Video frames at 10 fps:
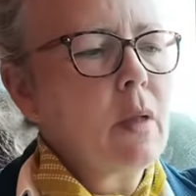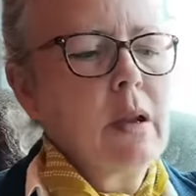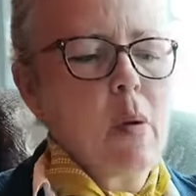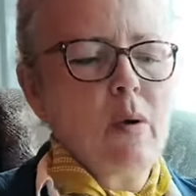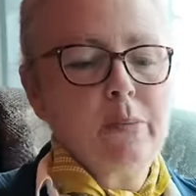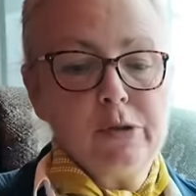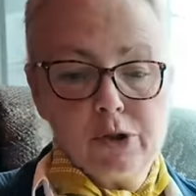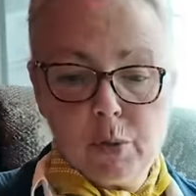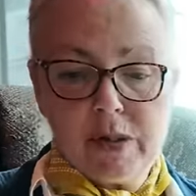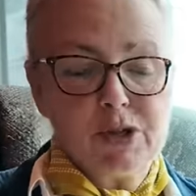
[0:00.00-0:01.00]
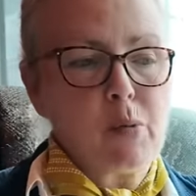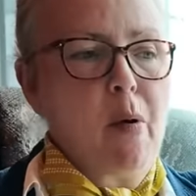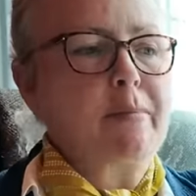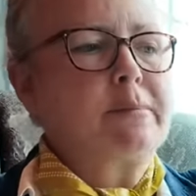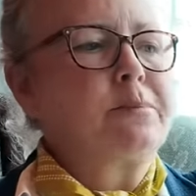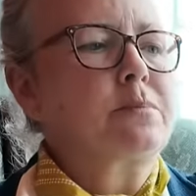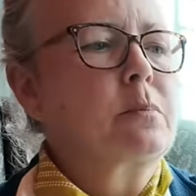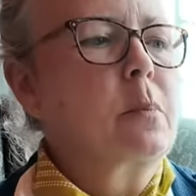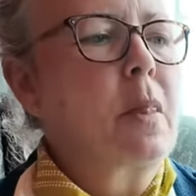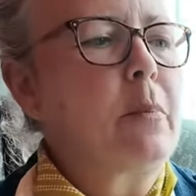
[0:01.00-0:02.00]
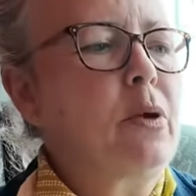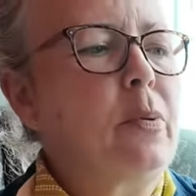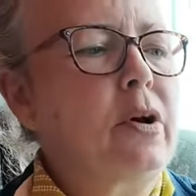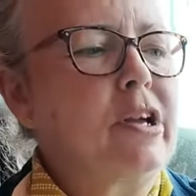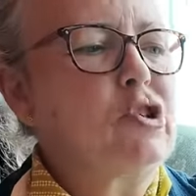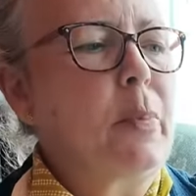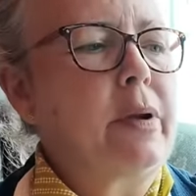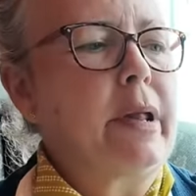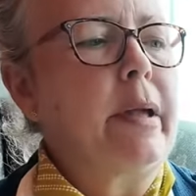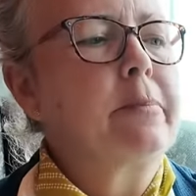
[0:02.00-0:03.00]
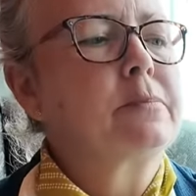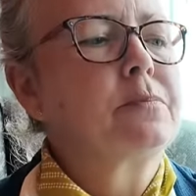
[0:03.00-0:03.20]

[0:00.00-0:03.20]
Now, what I'm going to do with this one, I'm going to put ketchup on it